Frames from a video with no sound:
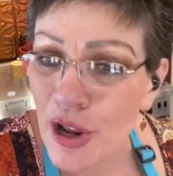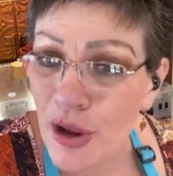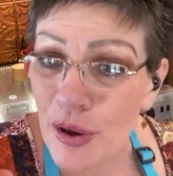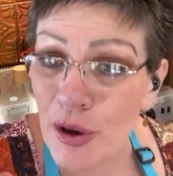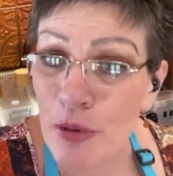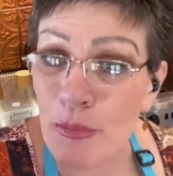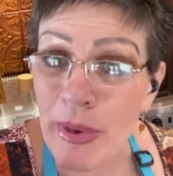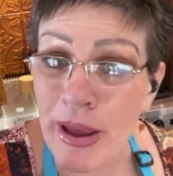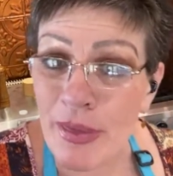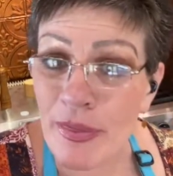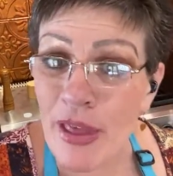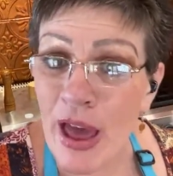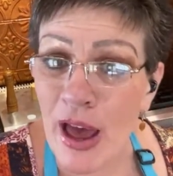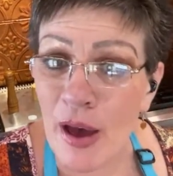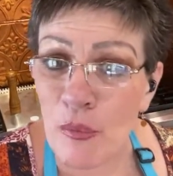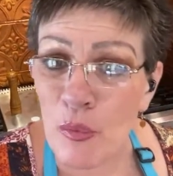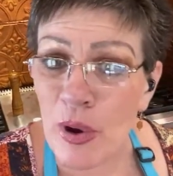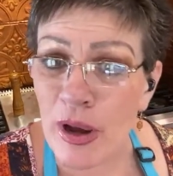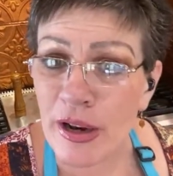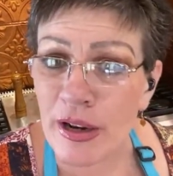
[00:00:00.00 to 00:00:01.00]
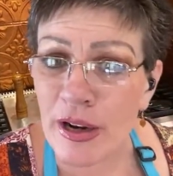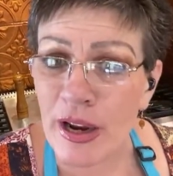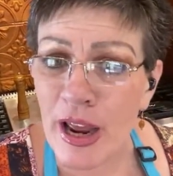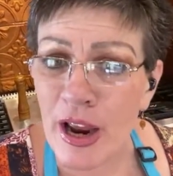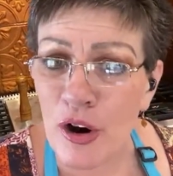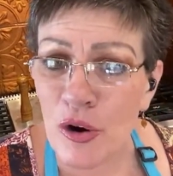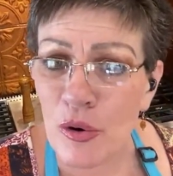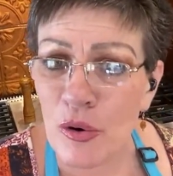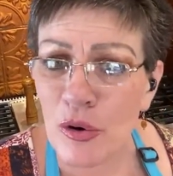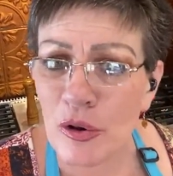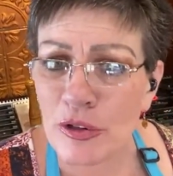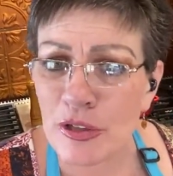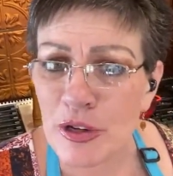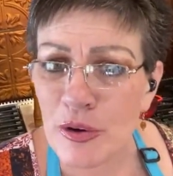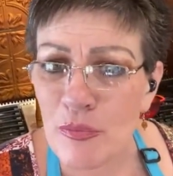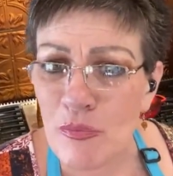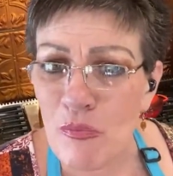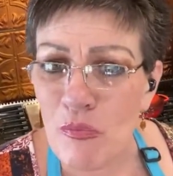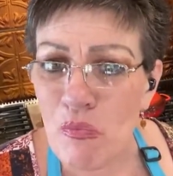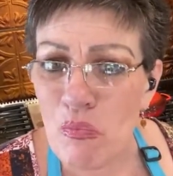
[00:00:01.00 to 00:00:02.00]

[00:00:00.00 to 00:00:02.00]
You mean that one, Harold?